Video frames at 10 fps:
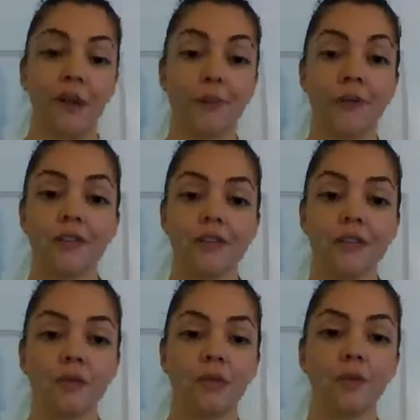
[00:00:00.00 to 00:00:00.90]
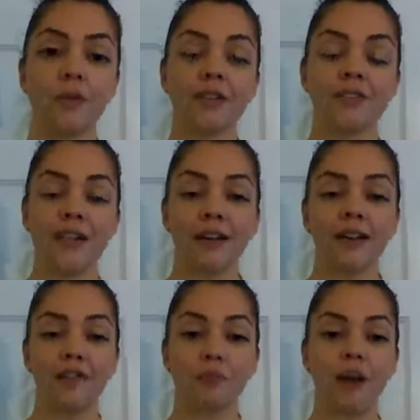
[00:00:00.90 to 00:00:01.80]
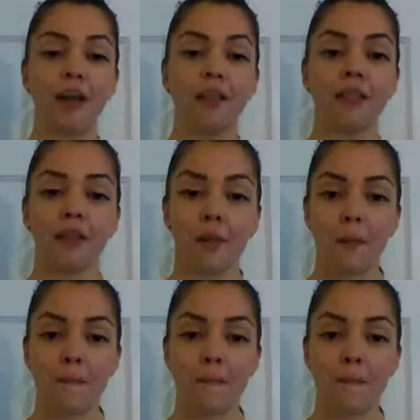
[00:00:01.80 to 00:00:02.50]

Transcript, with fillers: If you're able, start with one cycle of breath.